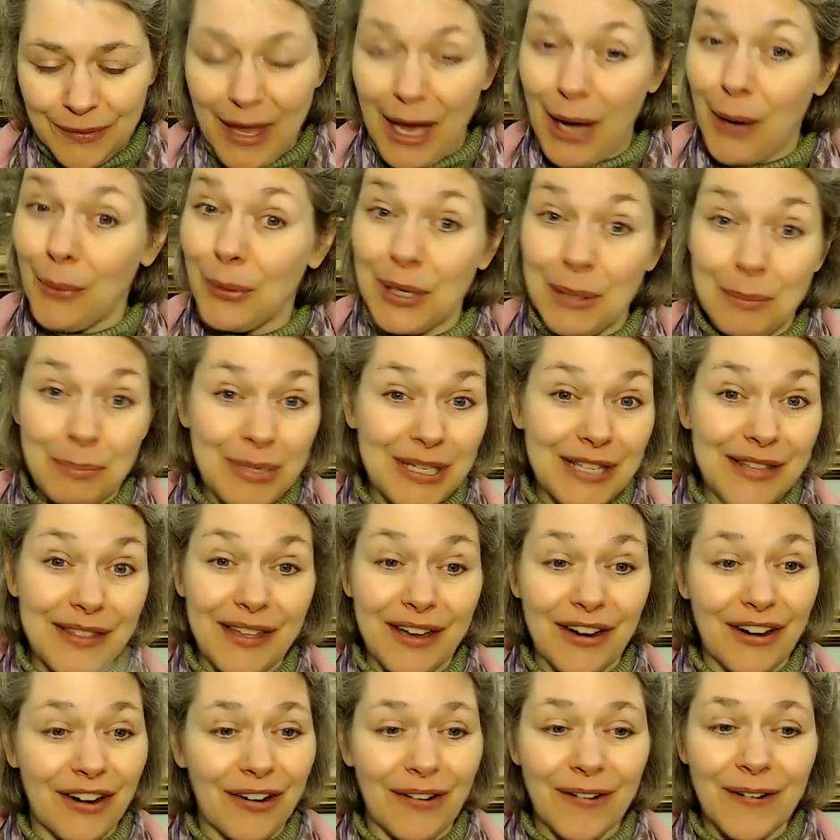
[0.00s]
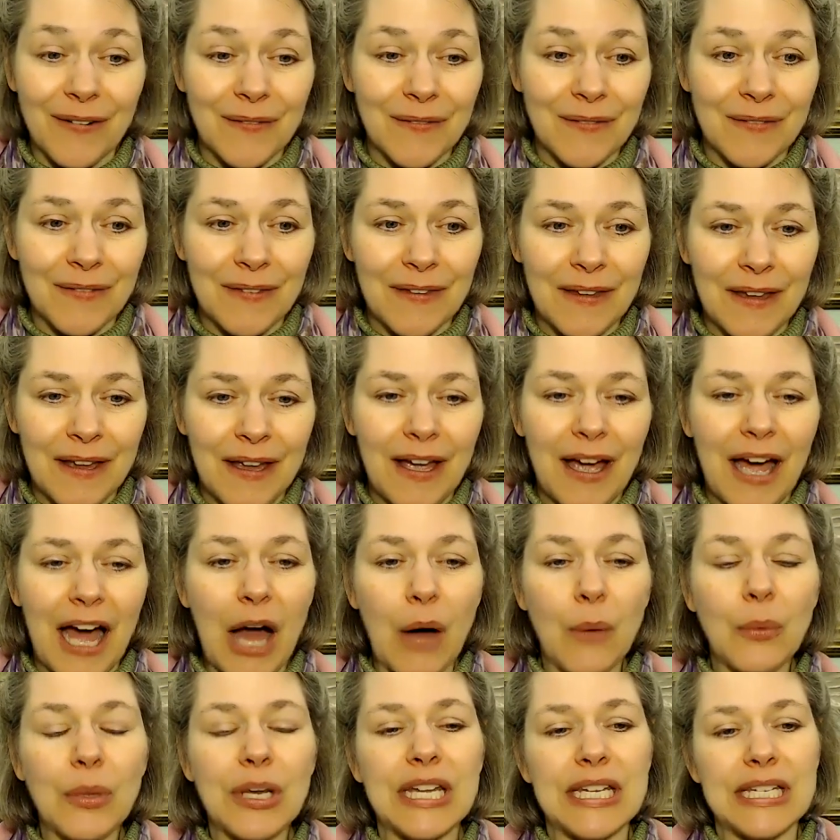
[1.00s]
I want to be there.
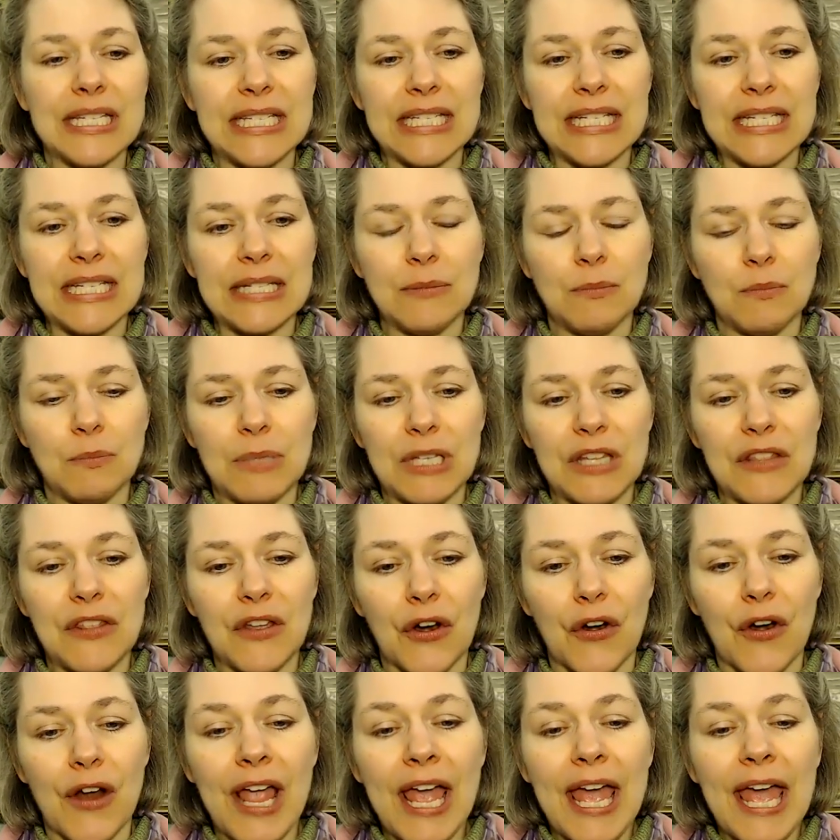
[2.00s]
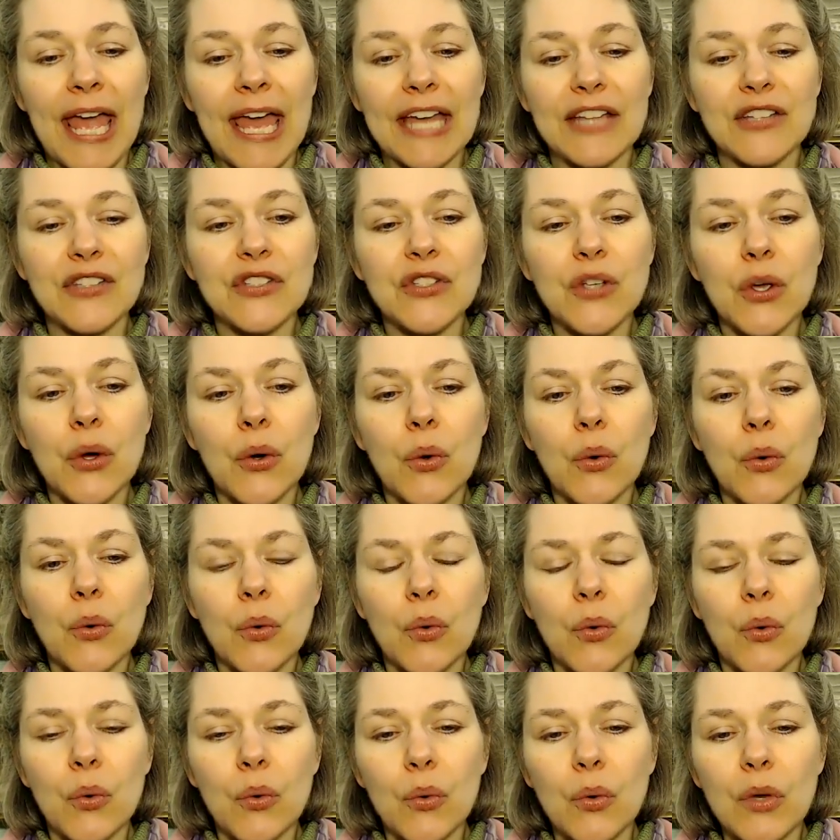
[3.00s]
I want to de- be there. And so
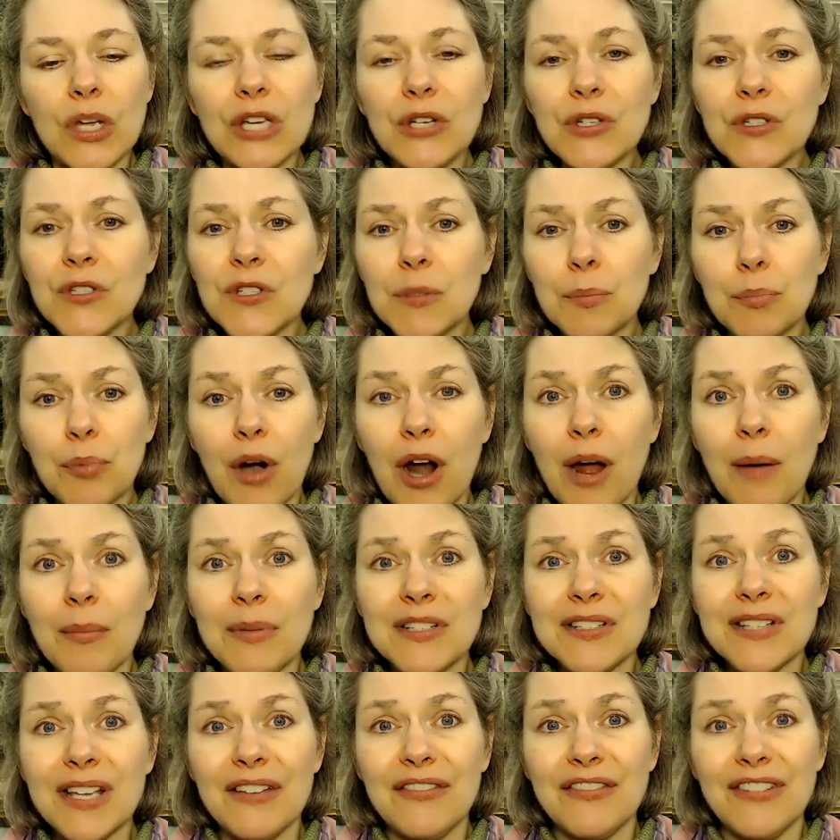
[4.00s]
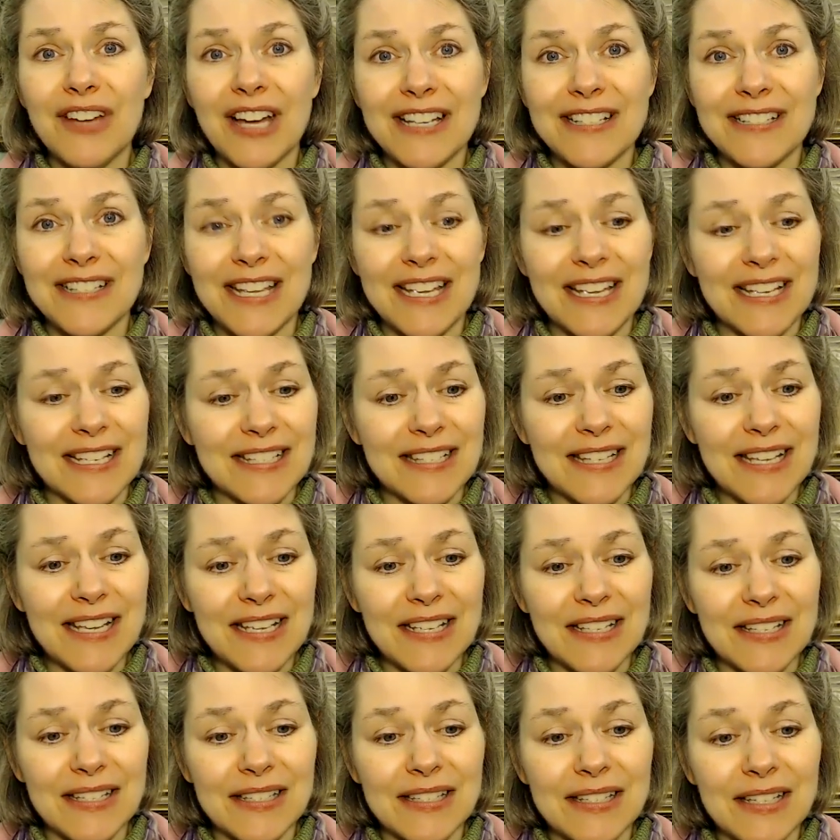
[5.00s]
here's the promise I, Isaiah
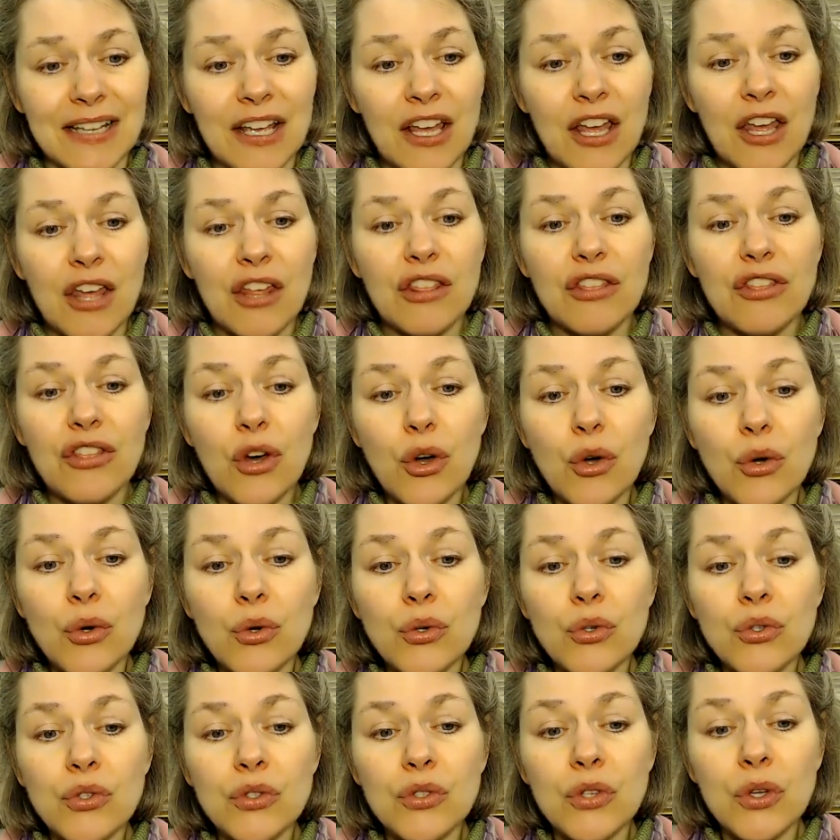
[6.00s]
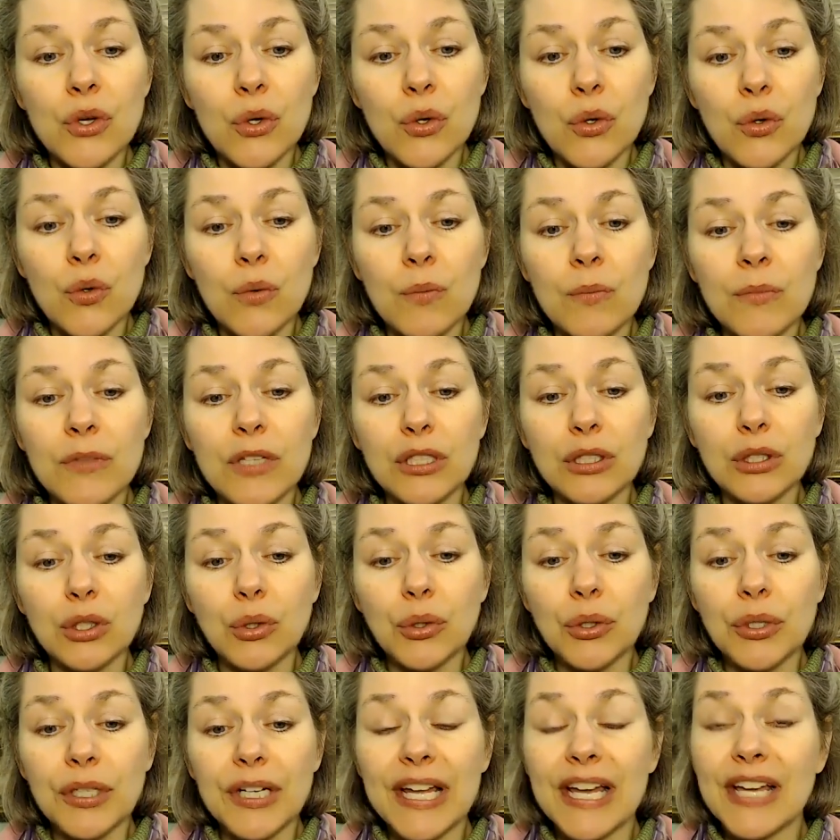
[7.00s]
says those whom the
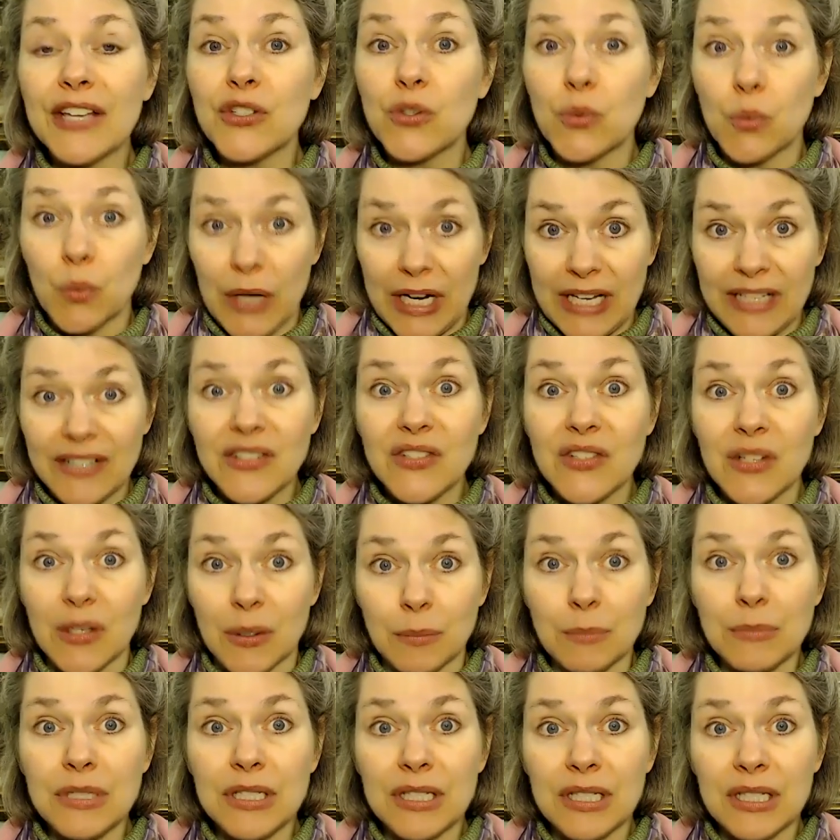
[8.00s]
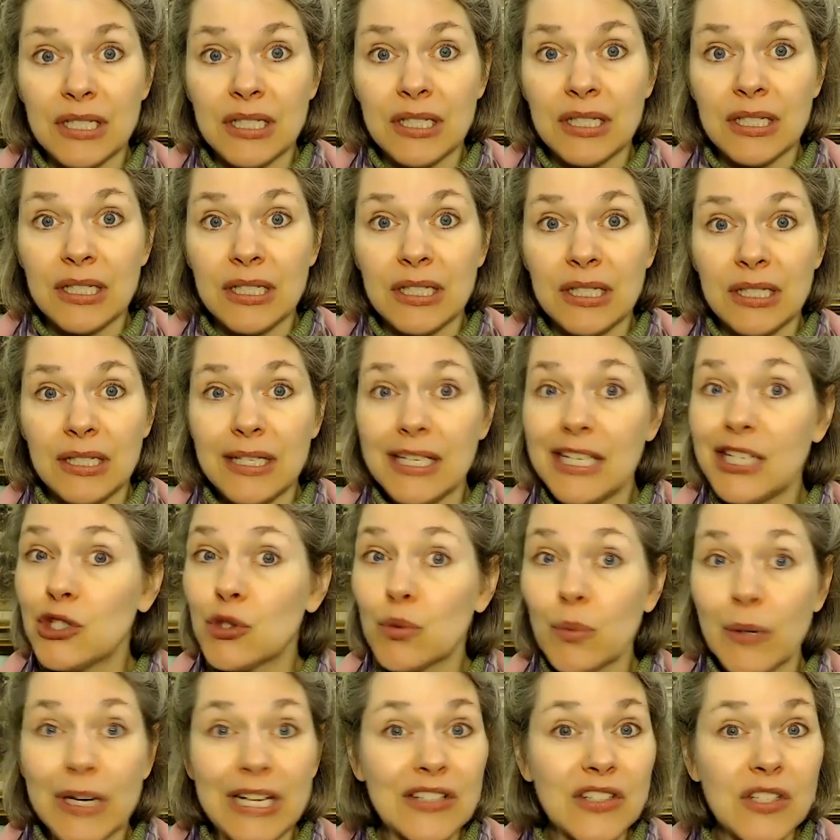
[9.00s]
Lord has ransomed,
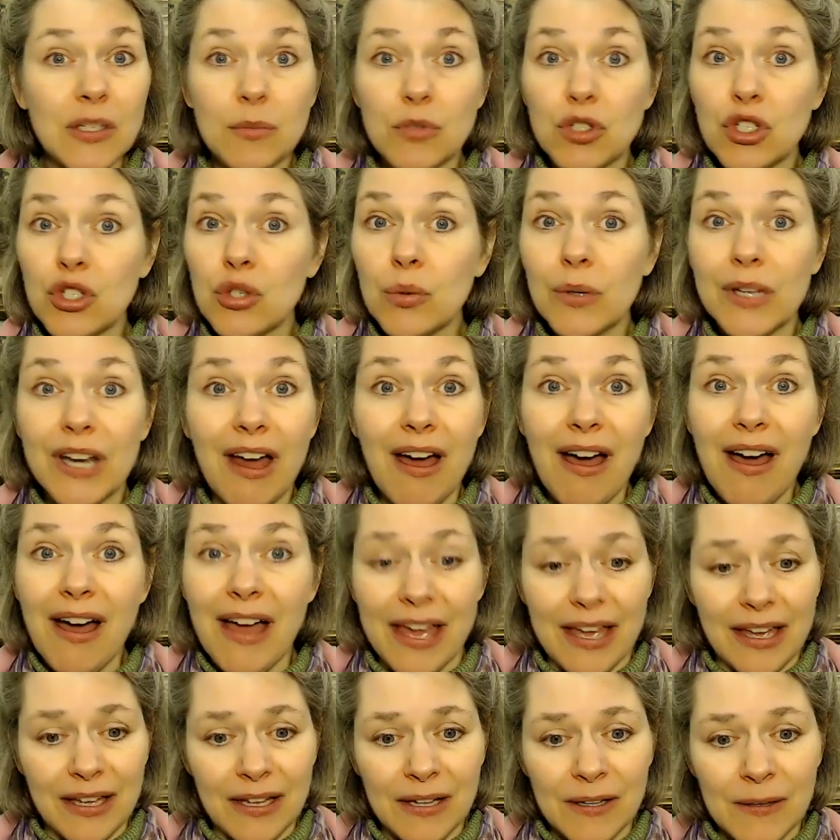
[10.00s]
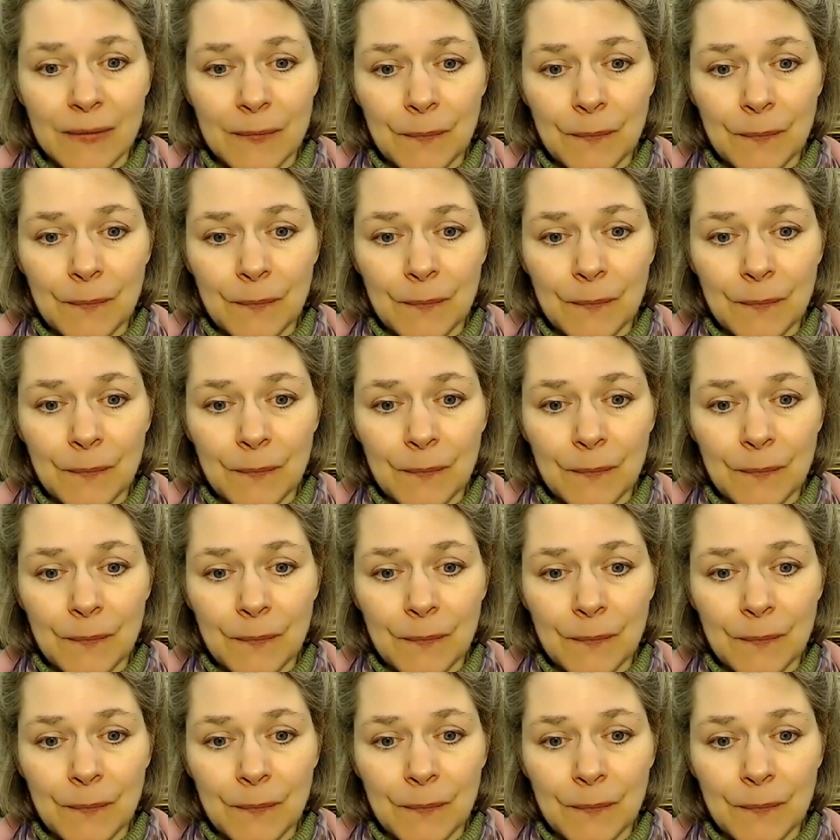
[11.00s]
he's ransomed you and I,